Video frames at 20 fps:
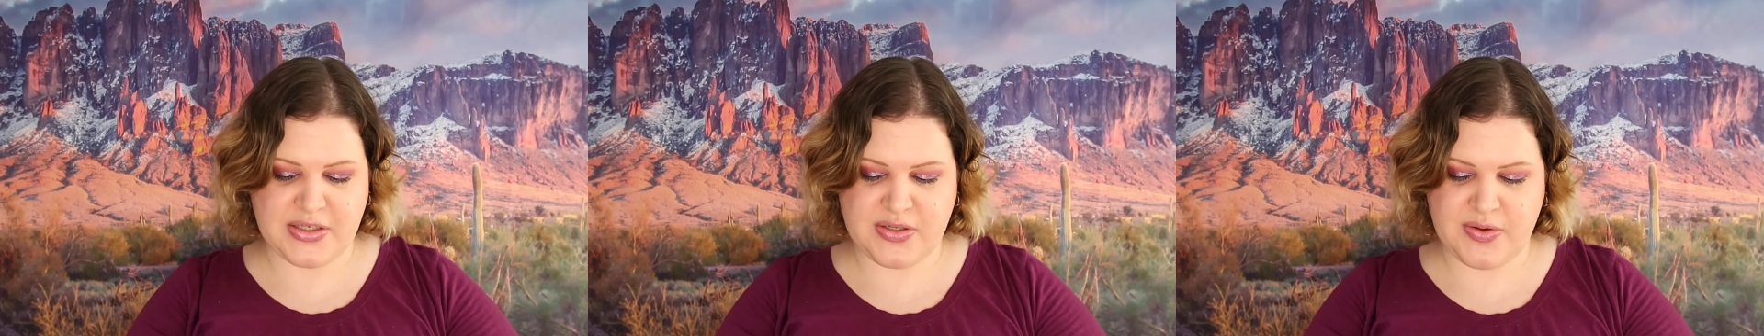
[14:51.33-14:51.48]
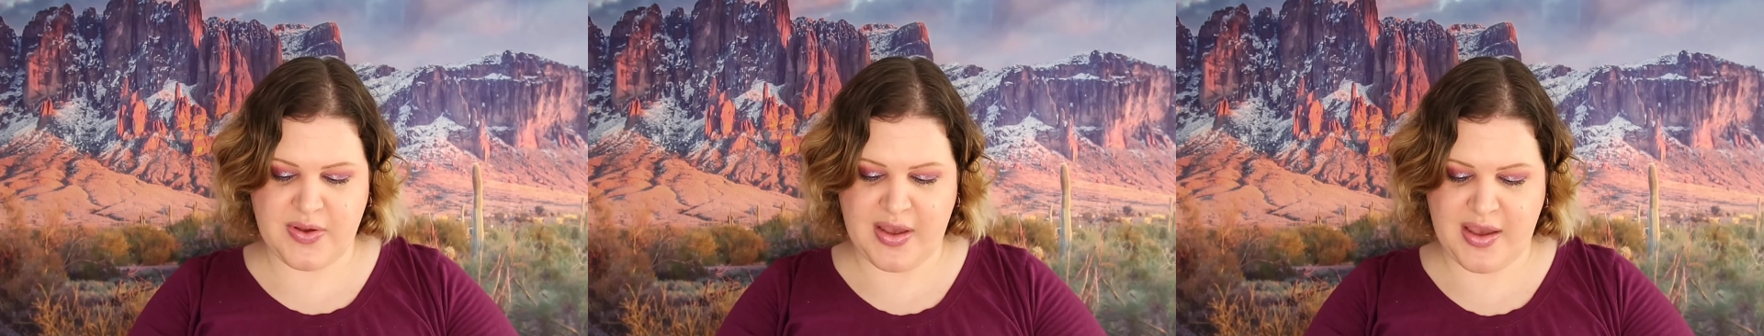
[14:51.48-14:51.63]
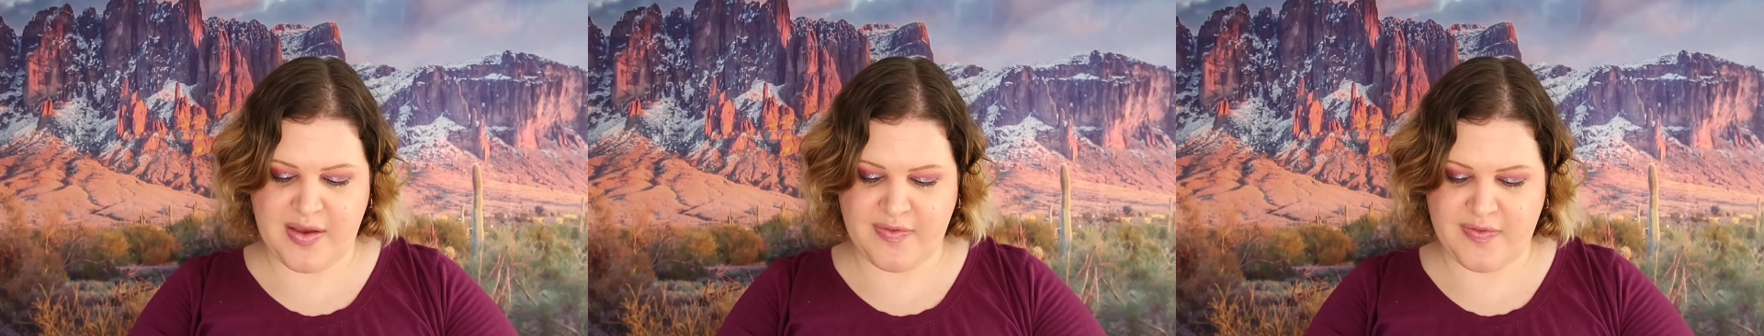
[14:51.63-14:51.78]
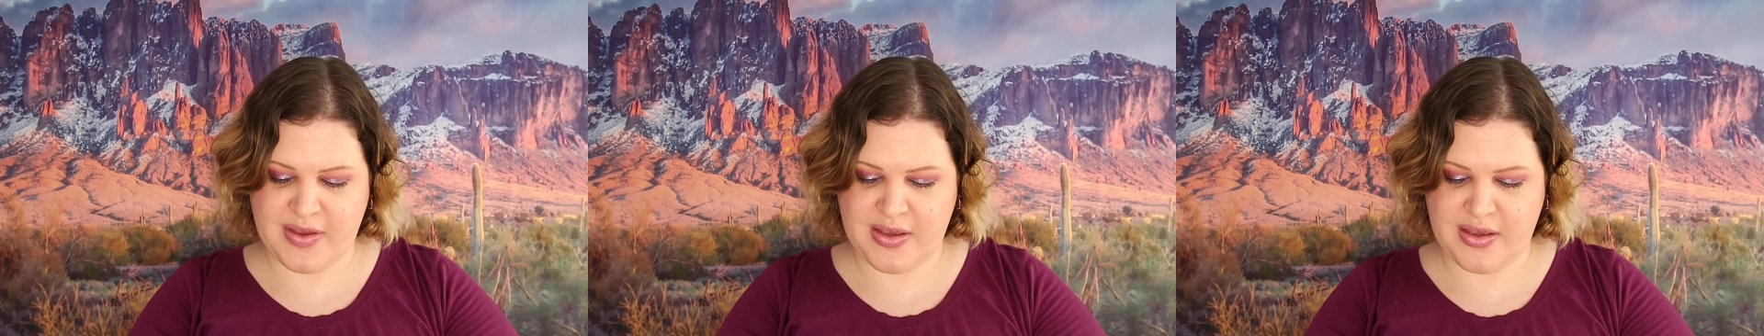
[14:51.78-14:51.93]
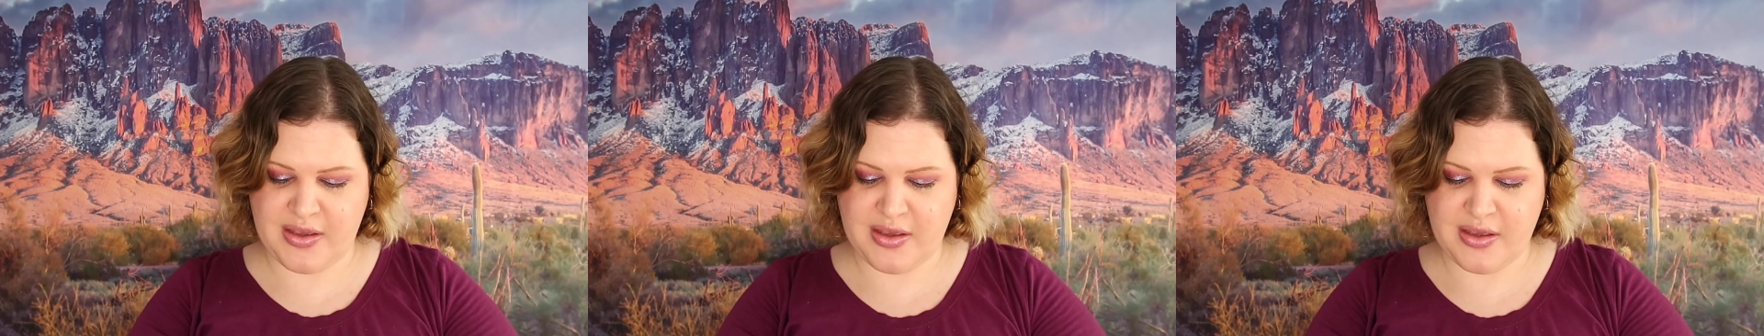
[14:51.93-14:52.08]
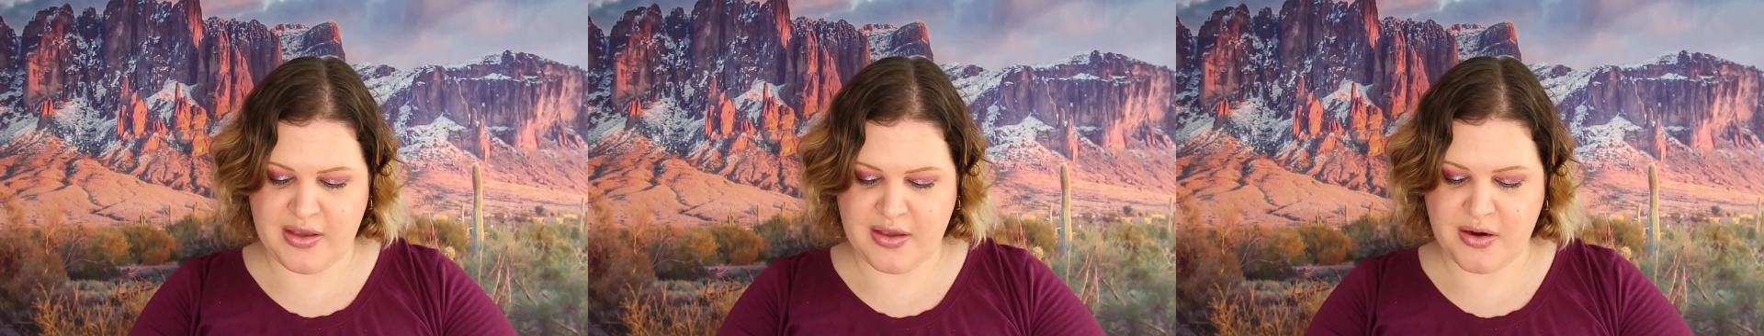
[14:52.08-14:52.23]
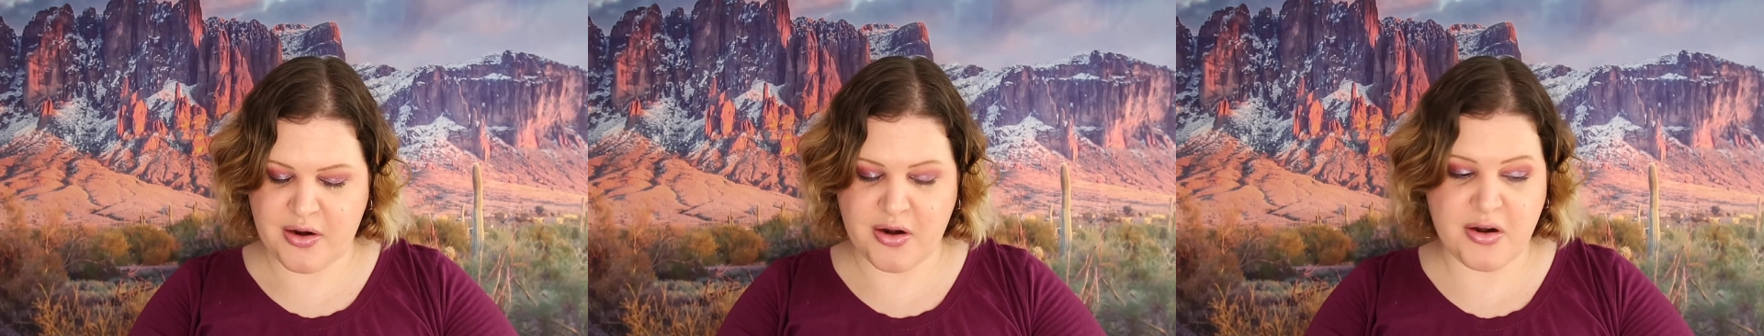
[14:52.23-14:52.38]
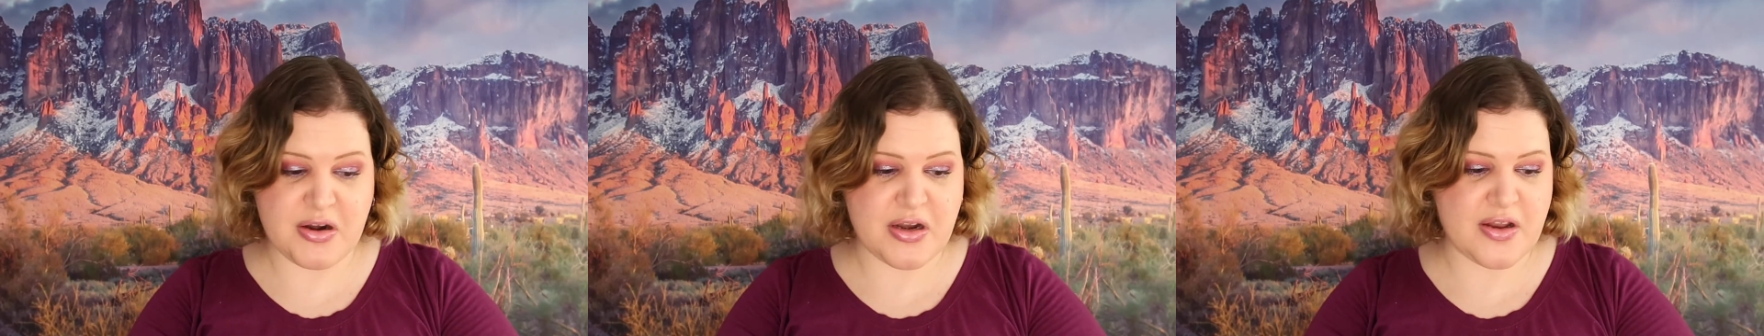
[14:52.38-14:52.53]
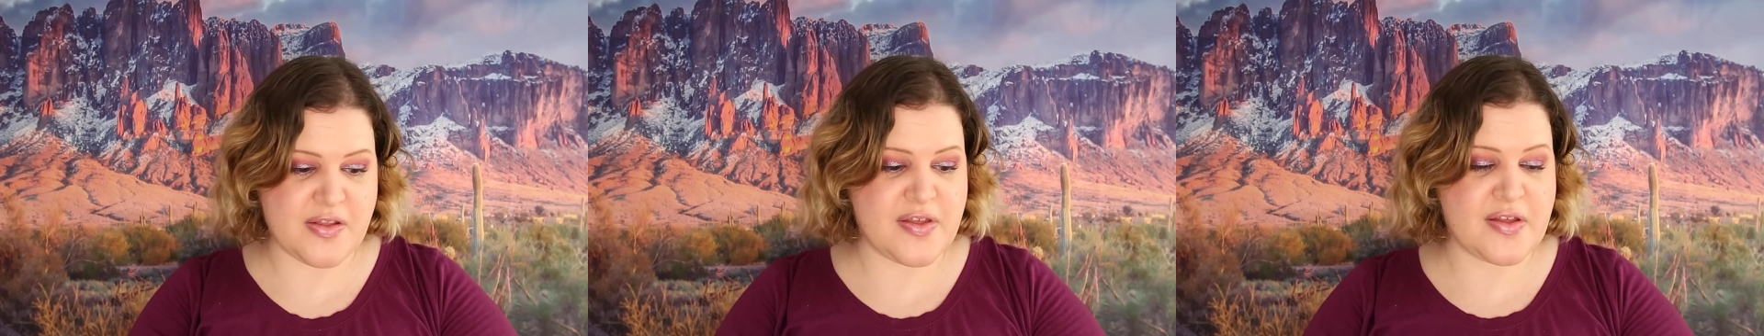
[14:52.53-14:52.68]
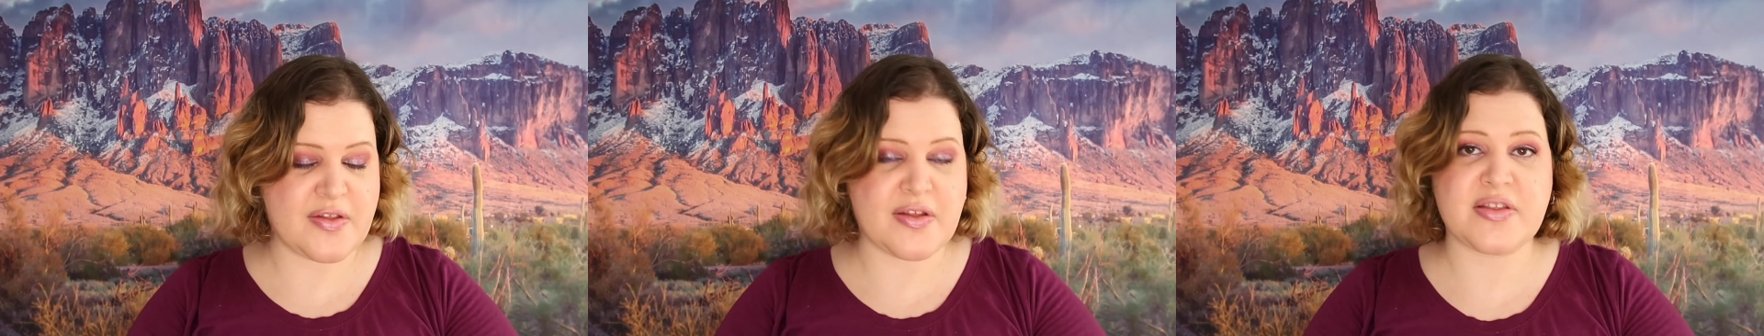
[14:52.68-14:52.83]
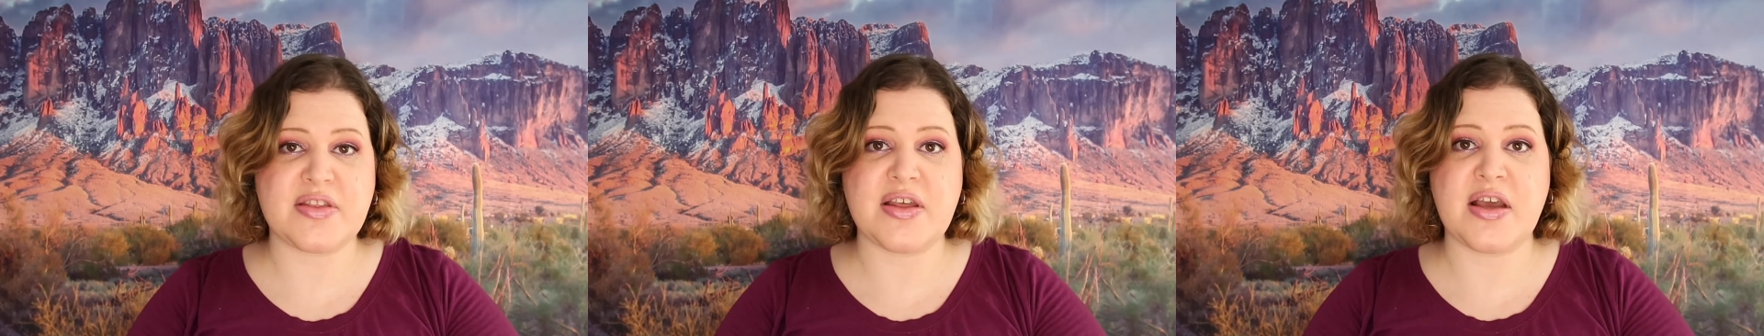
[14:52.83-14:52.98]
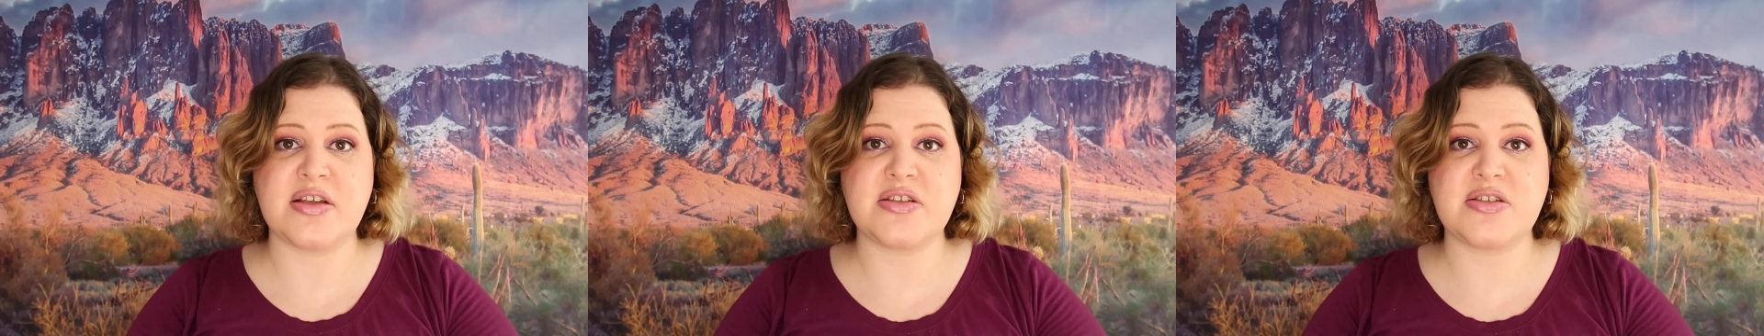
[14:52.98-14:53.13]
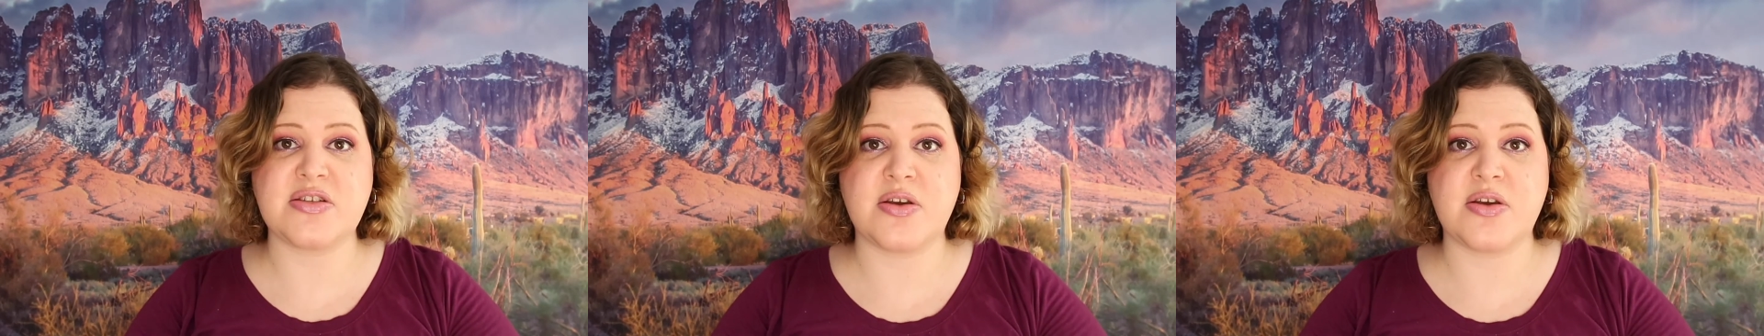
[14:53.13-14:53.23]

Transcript: too heavy, or anything like that.